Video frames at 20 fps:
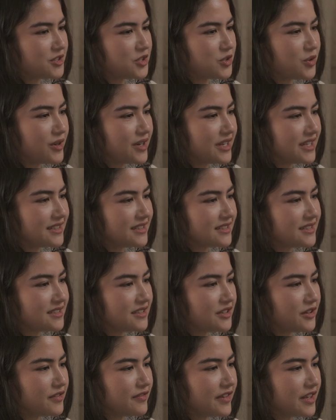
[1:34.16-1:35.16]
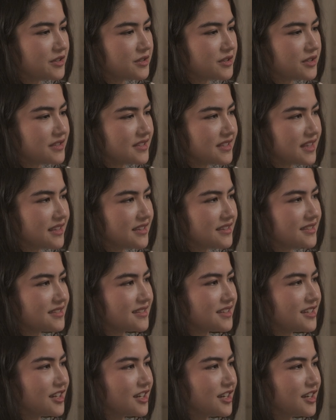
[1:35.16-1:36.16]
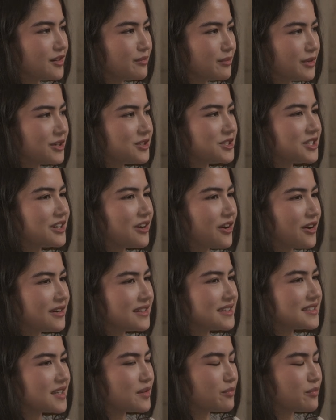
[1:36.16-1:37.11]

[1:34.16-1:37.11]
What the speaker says: joined New Adventures as Emerging Artist